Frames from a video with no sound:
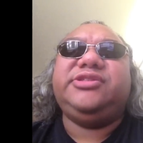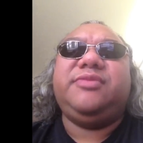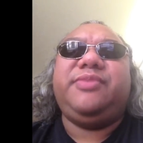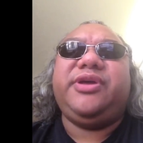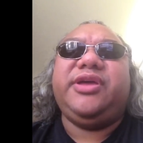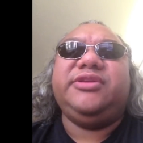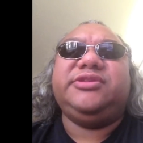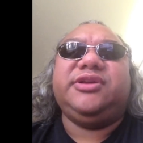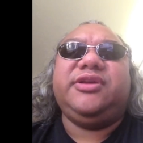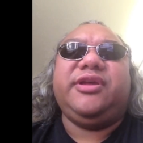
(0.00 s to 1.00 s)
up
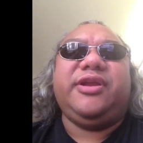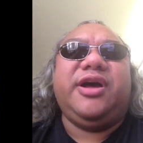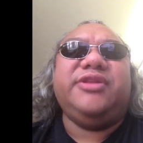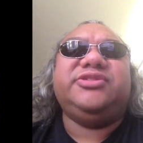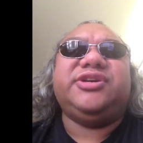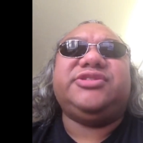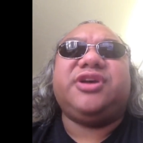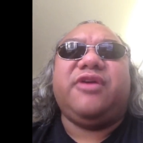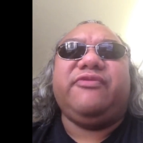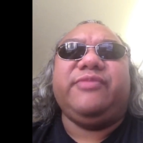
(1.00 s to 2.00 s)
against an
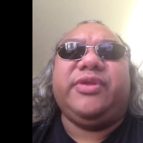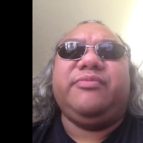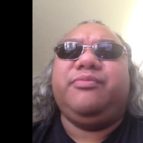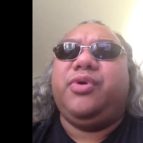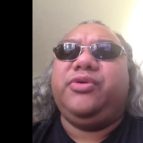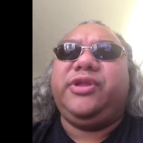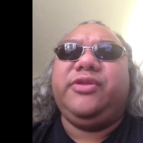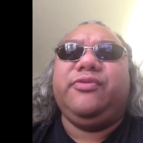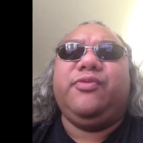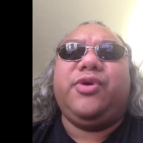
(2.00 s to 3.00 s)
unjust government, both
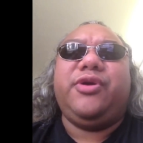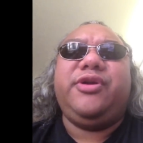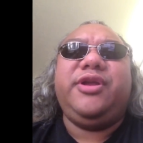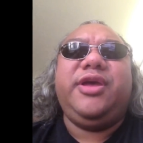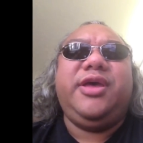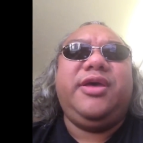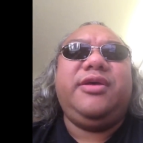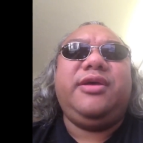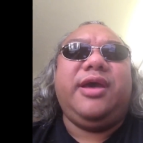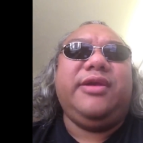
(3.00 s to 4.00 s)
in word
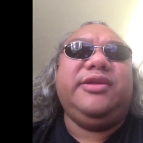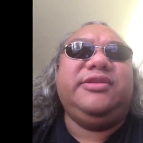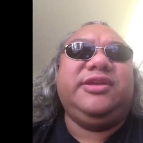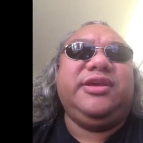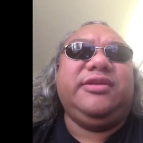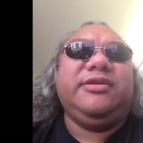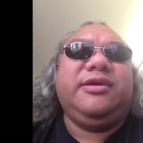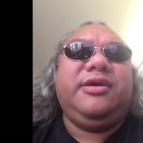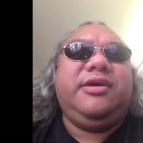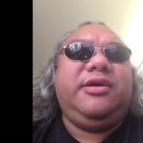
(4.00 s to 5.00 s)
and in deed.
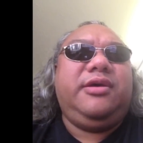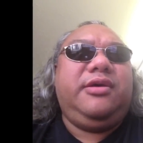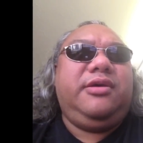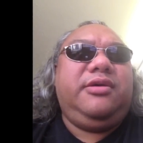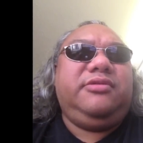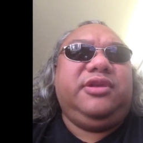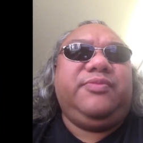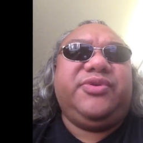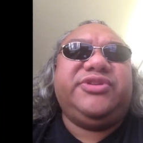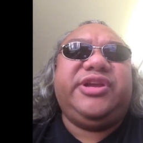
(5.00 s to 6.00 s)
They
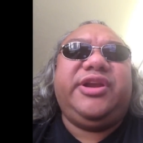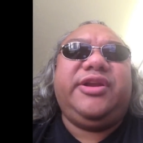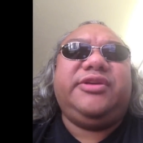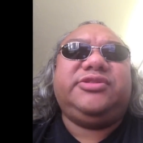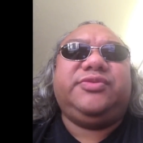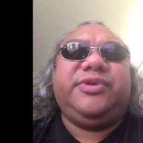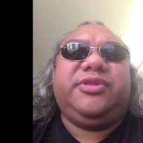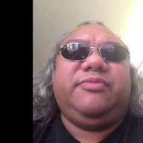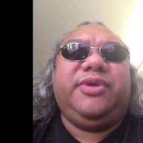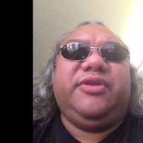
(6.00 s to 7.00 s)
presented us
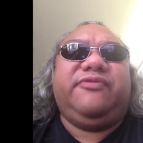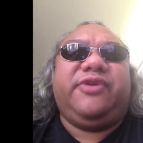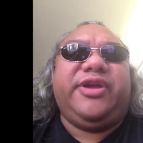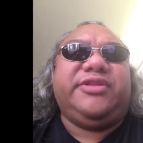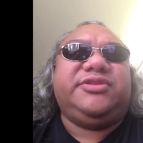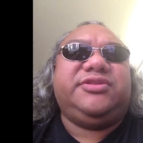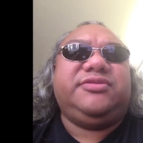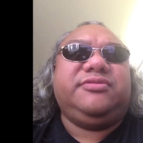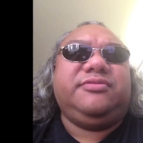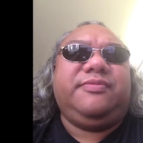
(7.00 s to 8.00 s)
with the Bill of
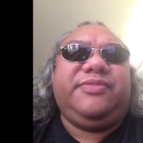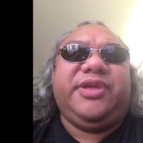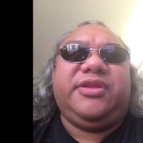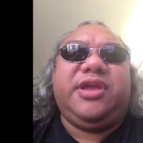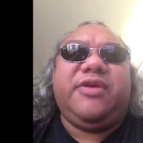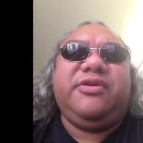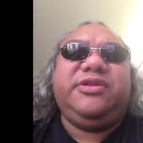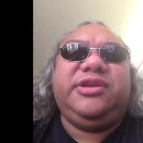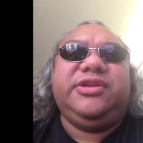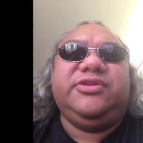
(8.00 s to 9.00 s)
Rights that
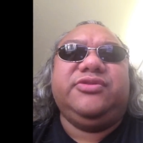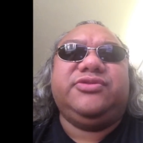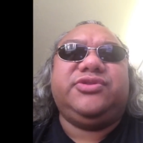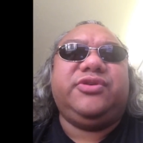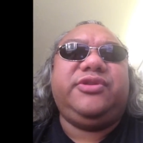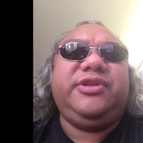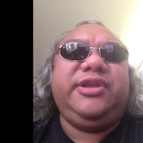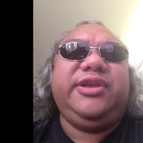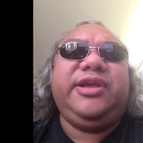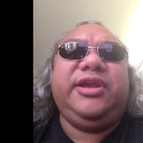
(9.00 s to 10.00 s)
guaranteed you certain
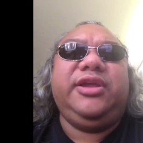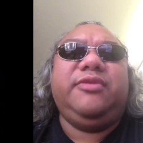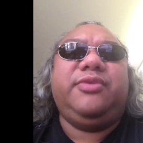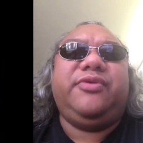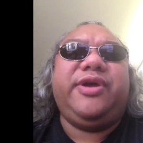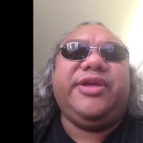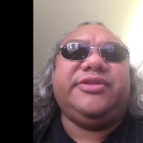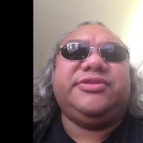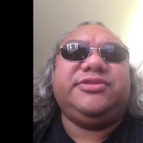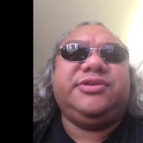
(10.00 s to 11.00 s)
inalienable rights.